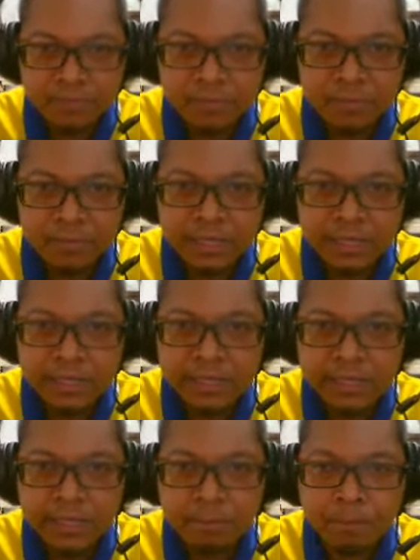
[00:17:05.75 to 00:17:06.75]
This is the
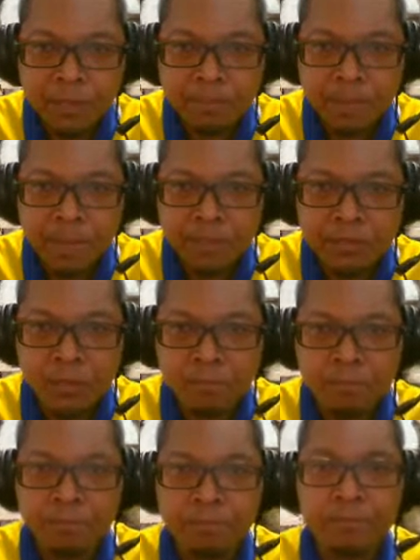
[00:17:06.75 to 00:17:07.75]
simple periscope.
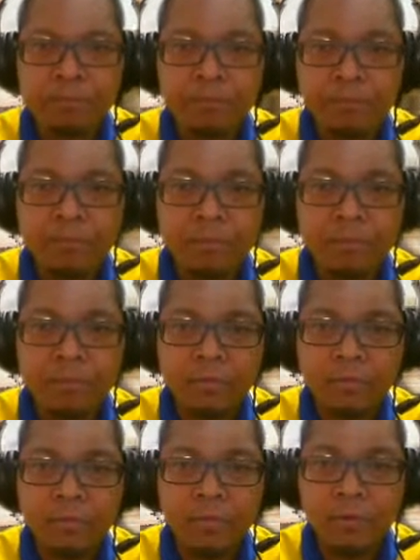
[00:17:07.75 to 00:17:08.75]

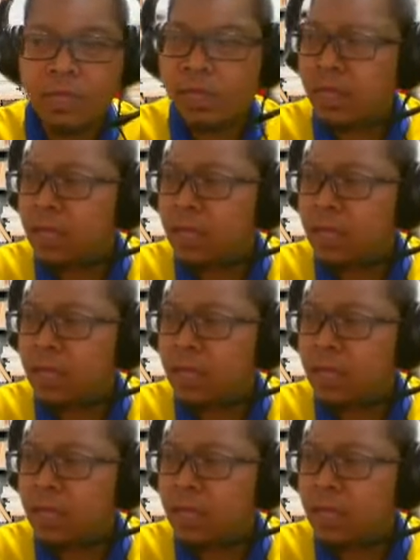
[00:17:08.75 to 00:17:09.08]
Okay.